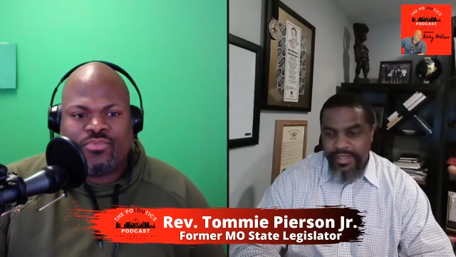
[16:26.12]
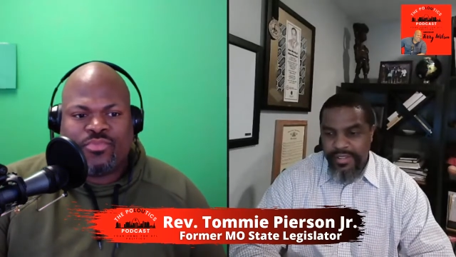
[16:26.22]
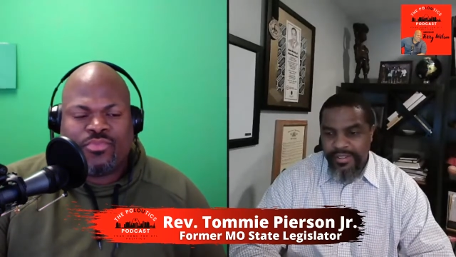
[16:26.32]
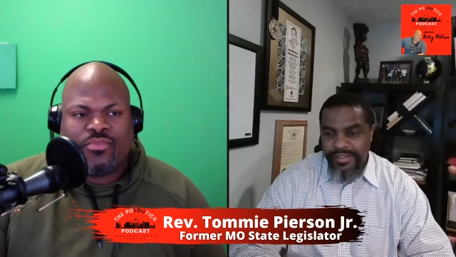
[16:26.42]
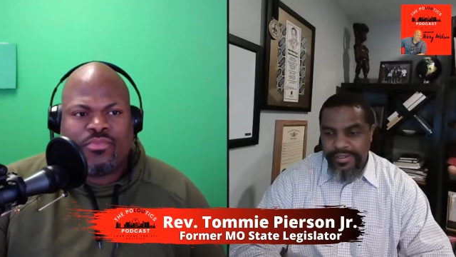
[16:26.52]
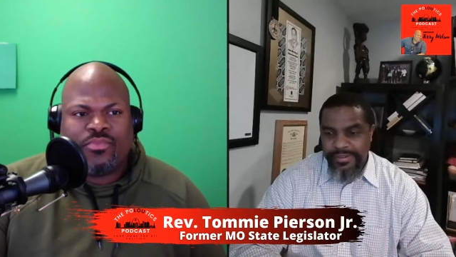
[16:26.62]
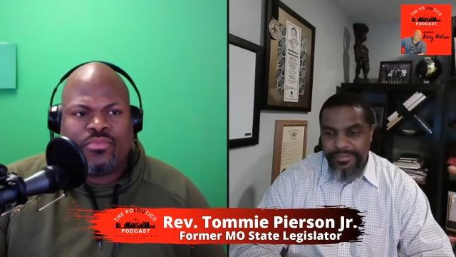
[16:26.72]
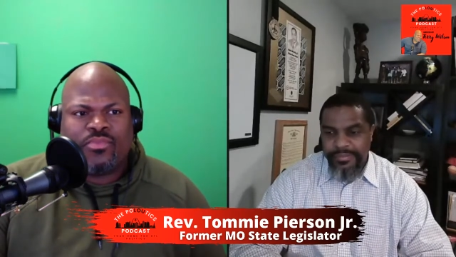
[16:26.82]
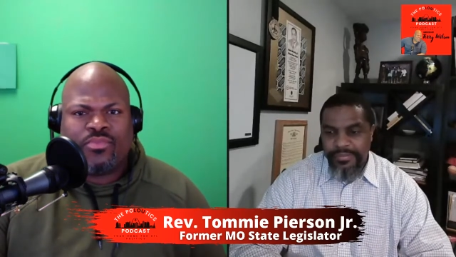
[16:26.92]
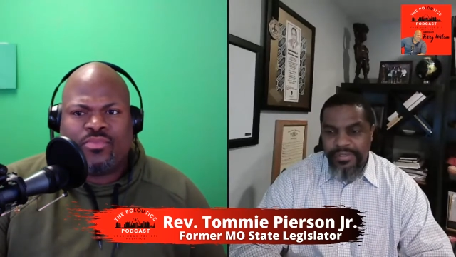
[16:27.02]

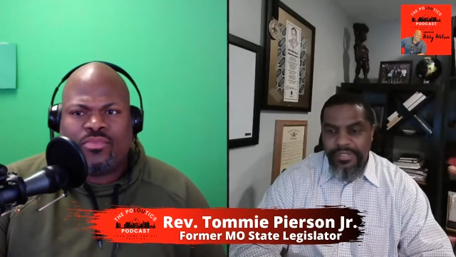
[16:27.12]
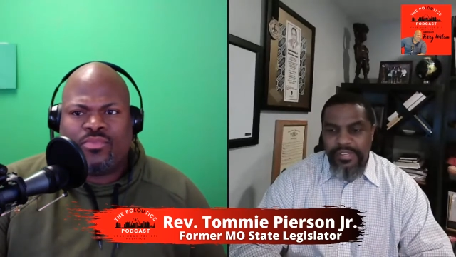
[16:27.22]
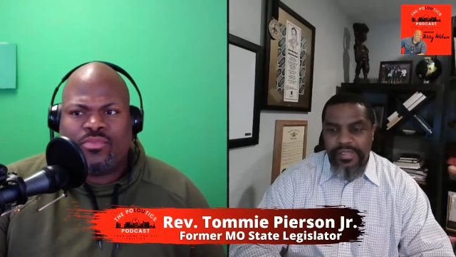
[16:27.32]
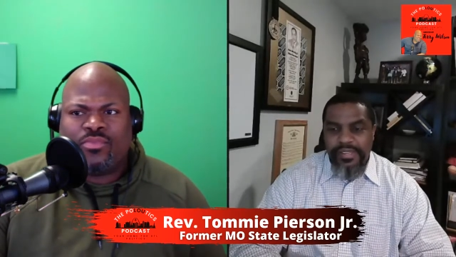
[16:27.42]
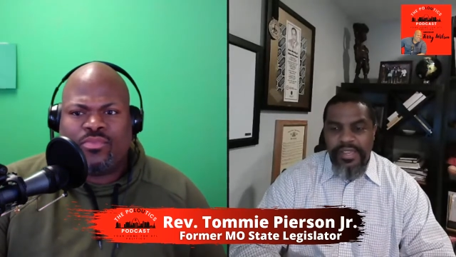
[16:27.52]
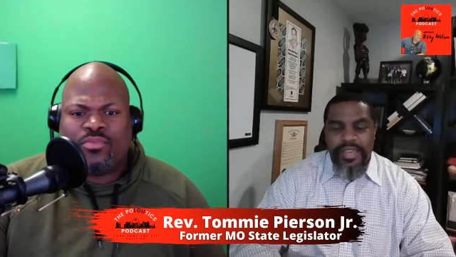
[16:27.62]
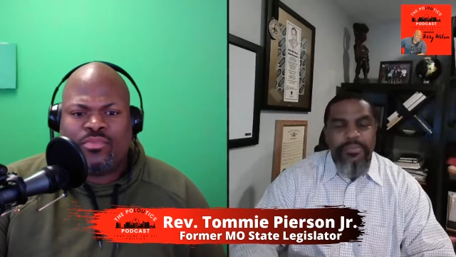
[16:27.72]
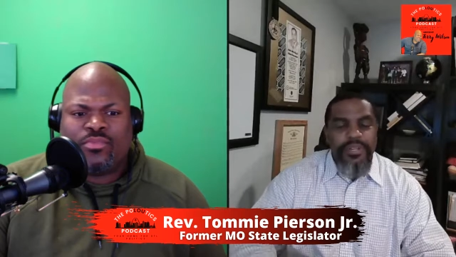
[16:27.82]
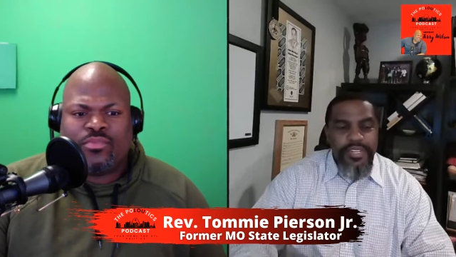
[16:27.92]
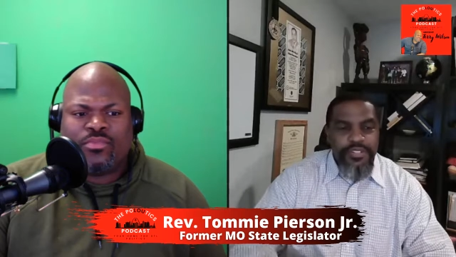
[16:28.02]
Speaker 1: um, how
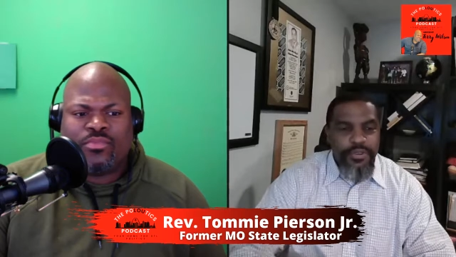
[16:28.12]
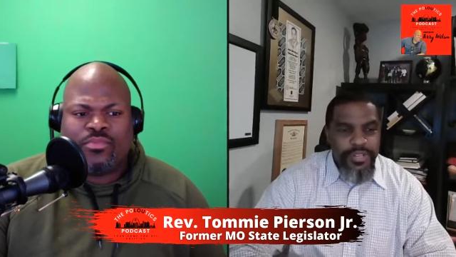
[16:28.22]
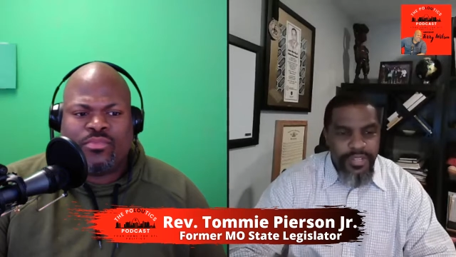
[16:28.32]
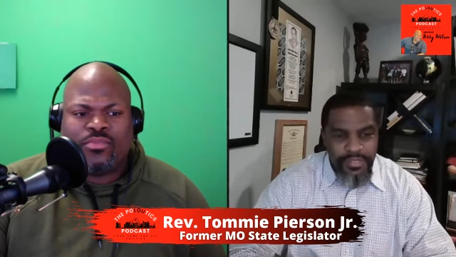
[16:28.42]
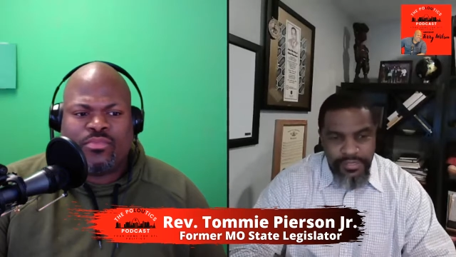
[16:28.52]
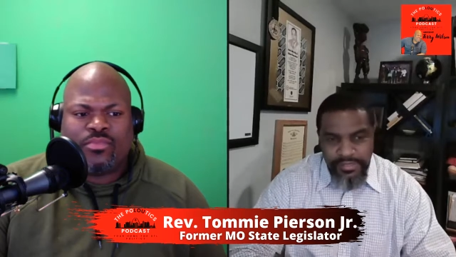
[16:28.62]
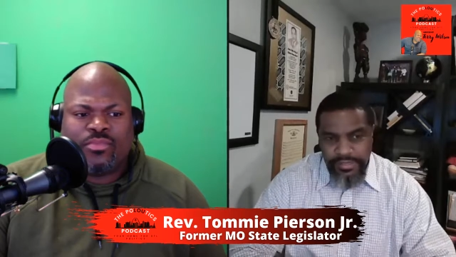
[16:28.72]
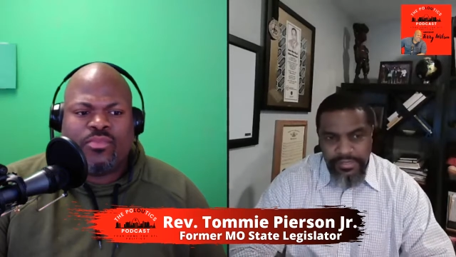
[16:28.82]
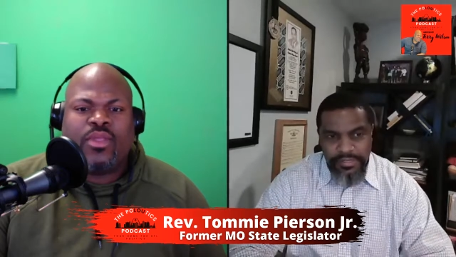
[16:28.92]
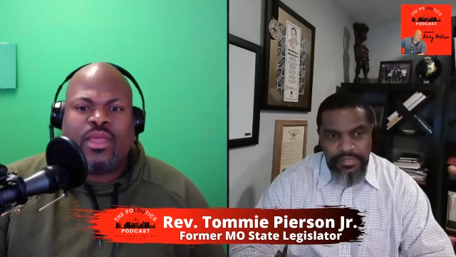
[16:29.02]
the police treat us.
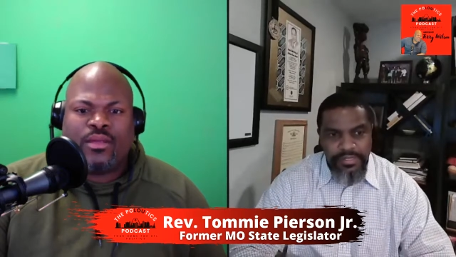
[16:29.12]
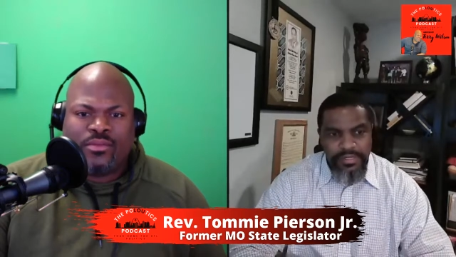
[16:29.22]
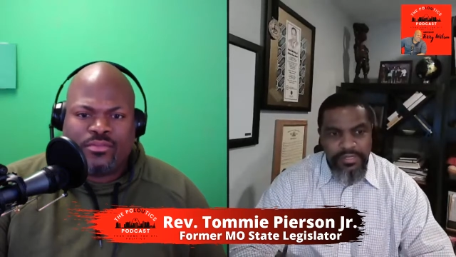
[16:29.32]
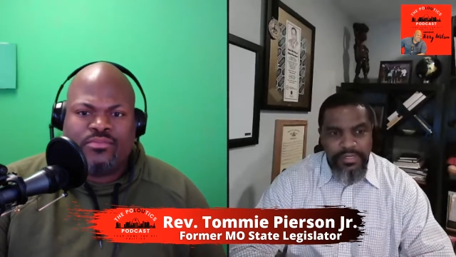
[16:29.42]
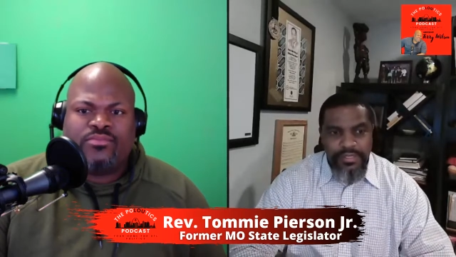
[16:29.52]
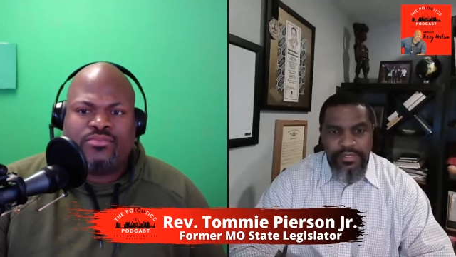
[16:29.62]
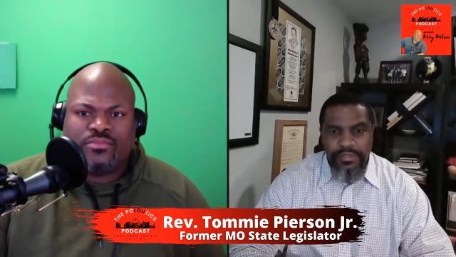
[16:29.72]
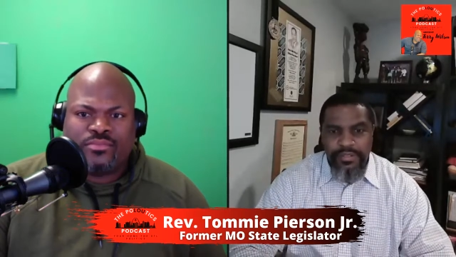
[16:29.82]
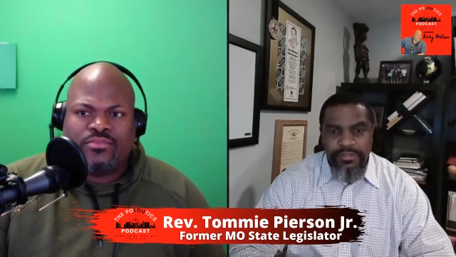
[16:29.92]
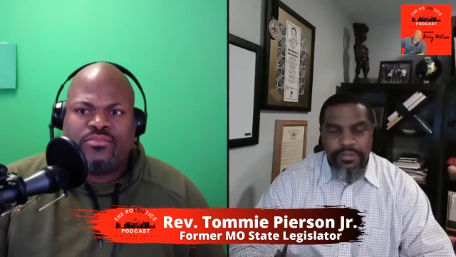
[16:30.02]
Yeah,
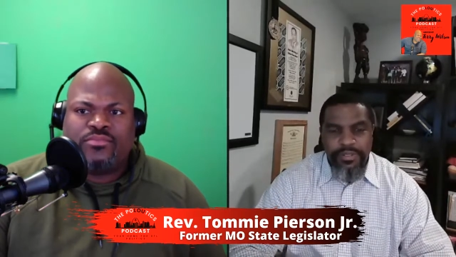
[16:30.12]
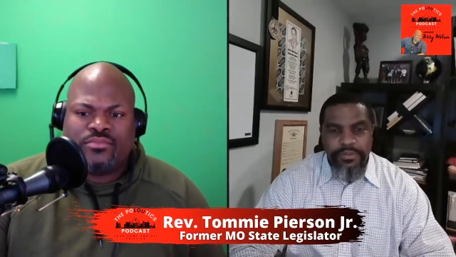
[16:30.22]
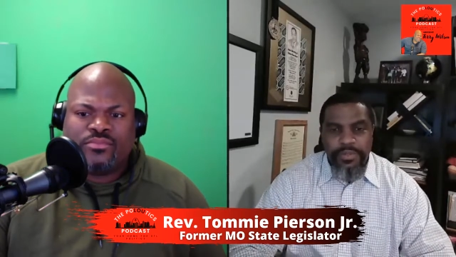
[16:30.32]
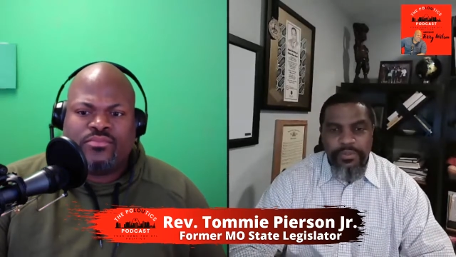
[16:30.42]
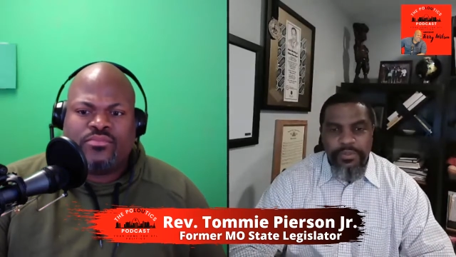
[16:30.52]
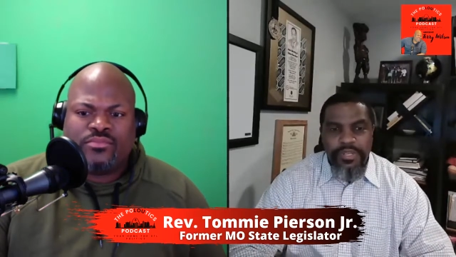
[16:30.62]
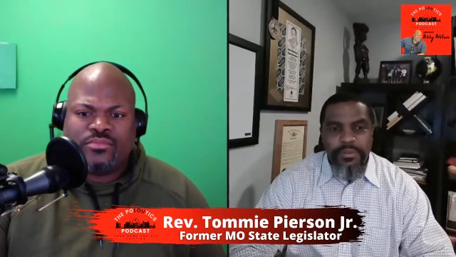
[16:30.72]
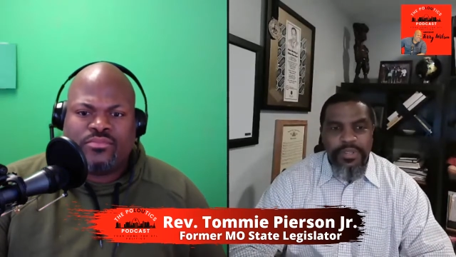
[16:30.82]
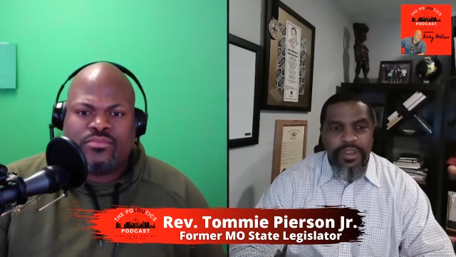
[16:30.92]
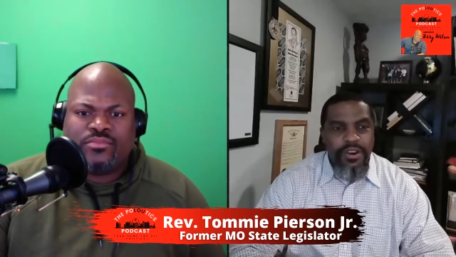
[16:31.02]
you know, we
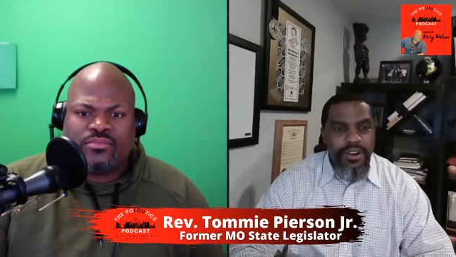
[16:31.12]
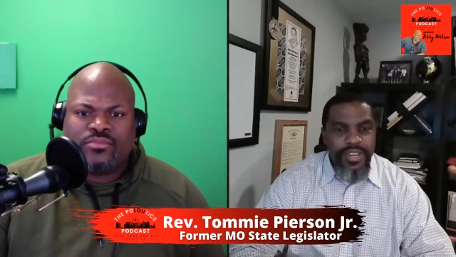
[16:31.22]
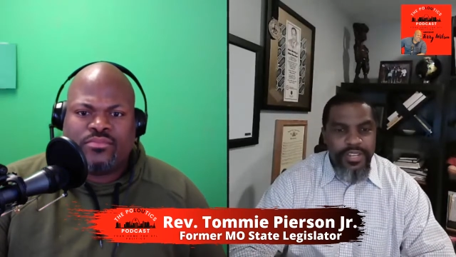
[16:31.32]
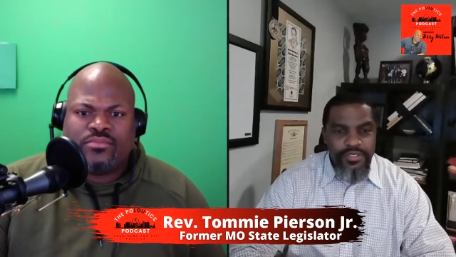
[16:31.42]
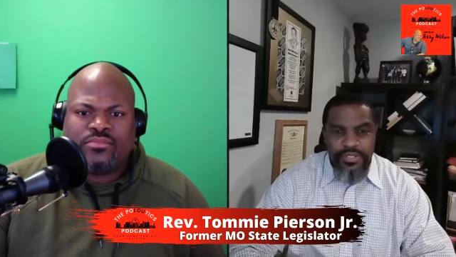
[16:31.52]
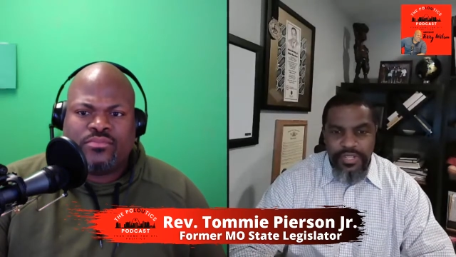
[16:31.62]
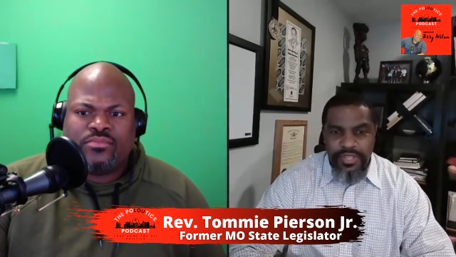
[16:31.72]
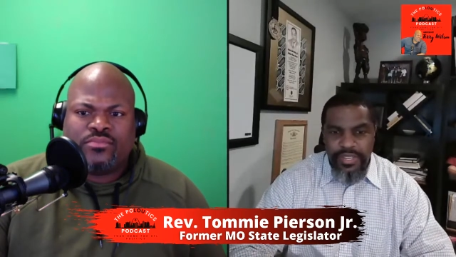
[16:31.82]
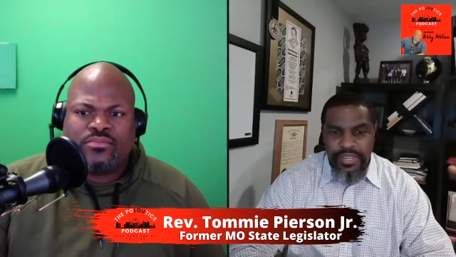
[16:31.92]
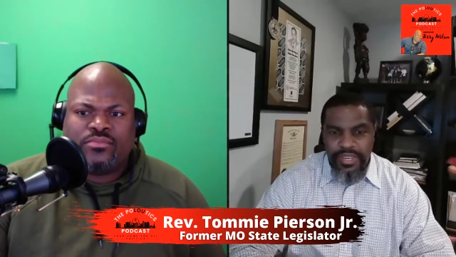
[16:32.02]
we we are
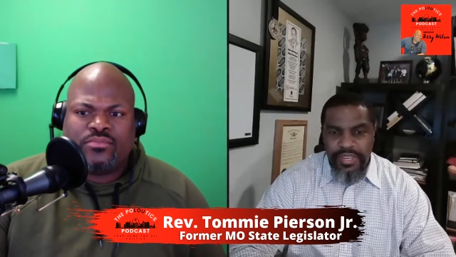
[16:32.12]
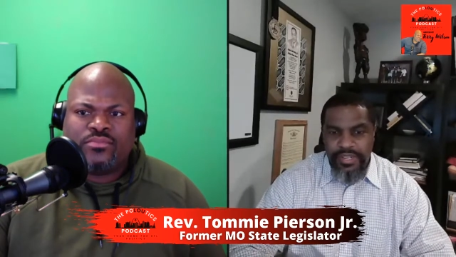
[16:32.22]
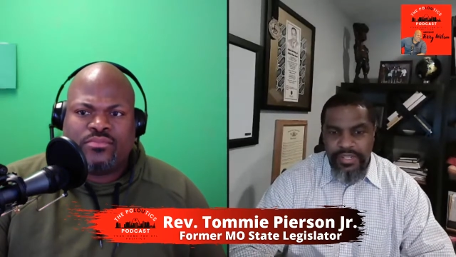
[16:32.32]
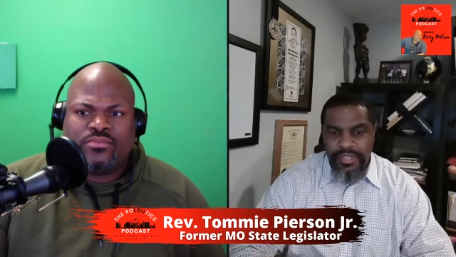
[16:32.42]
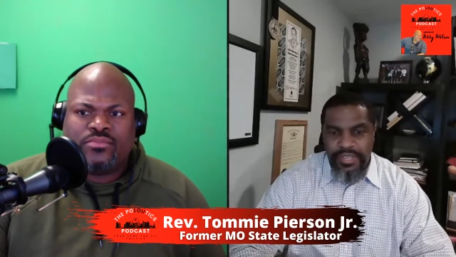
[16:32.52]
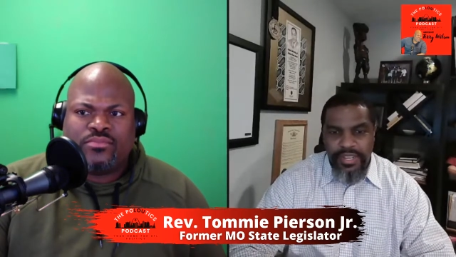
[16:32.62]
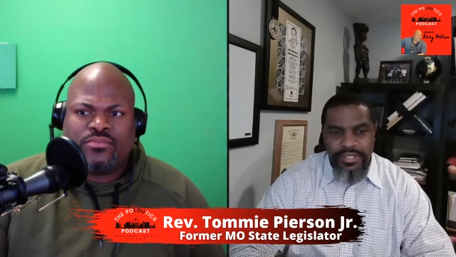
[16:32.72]
interested in in